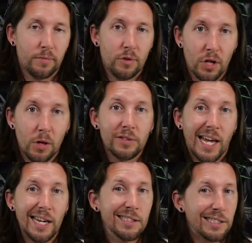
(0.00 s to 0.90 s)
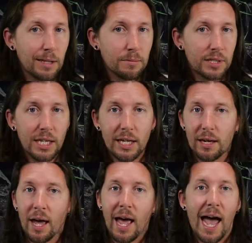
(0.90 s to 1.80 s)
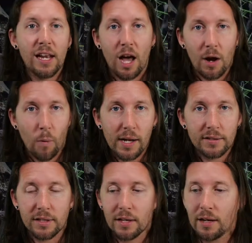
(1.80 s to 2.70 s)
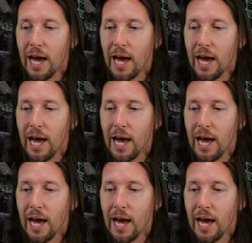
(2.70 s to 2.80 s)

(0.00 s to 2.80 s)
you know, taken DMT, had ayahuasca,